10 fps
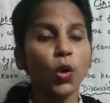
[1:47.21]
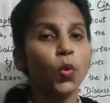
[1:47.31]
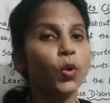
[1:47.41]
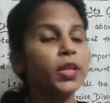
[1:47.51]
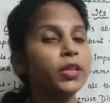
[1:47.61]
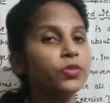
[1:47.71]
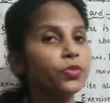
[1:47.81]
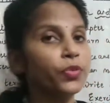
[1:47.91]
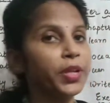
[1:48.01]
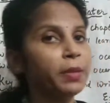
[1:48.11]
only
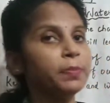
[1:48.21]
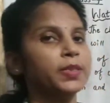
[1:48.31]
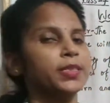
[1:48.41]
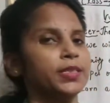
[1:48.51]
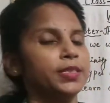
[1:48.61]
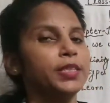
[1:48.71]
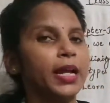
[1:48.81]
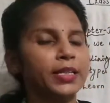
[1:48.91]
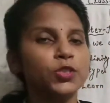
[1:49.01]
3%, that is